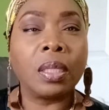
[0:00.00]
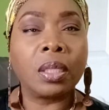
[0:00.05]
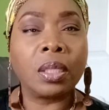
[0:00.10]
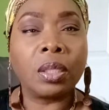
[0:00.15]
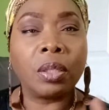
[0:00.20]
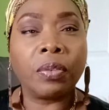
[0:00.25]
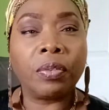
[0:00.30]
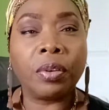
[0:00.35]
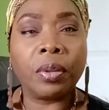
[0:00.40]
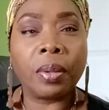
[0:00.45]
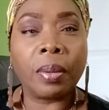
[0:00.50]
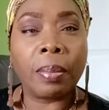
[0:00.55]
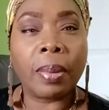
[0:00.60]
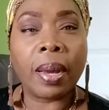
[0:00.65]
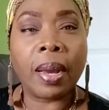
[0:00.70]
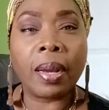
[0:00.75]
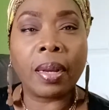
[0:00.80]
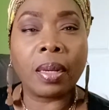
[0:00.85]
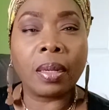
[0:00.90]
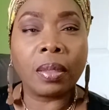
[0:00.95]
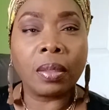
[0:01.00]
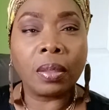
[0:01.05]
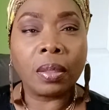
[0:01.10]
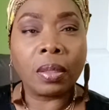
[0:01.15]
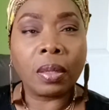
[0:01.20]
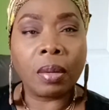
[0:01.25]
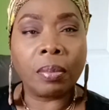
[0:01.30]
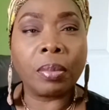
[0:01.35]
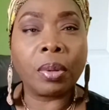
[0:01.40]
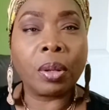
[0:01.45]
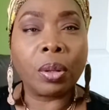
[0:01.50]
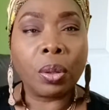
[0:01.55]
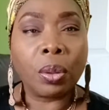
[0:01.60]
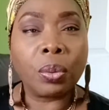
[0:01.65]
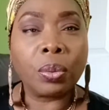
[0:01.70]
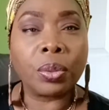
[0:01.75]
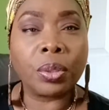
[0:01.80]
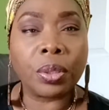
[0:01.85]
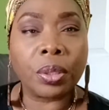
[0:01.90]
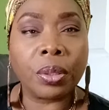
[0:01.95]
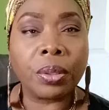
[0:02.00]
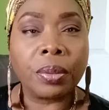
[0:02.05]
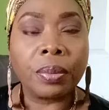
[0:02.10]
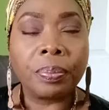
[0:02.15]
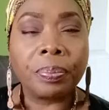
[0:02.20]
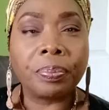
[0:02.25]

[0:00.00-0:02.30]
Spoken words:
So if you're in the back, come closer.